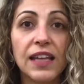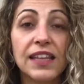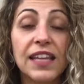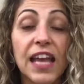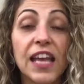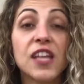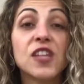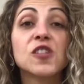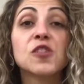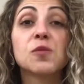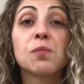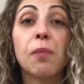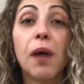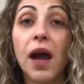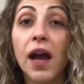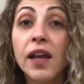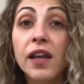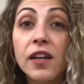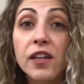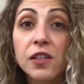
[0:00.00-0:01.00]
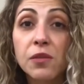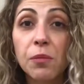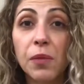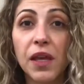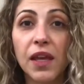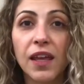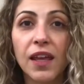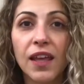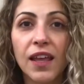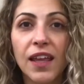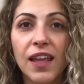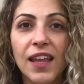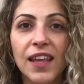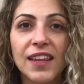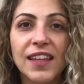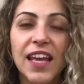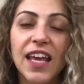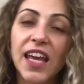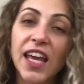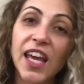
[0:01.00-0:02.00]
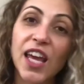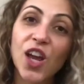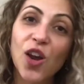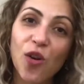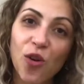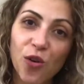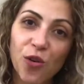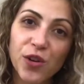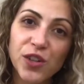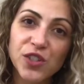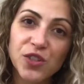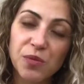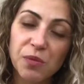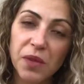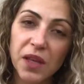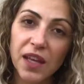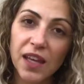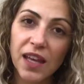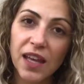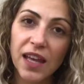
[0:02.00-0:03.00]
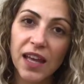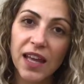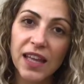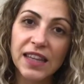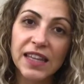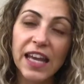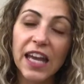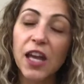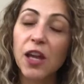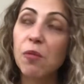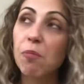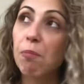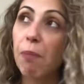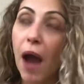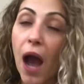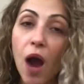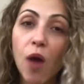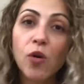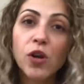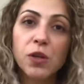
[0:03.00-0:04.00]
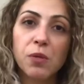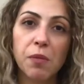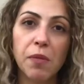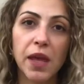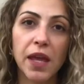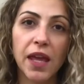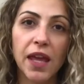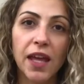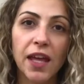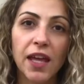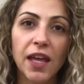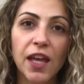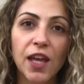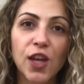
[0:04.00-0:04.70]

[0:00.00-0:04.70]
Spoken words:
They inspired me, they encouraged me, and they empowered me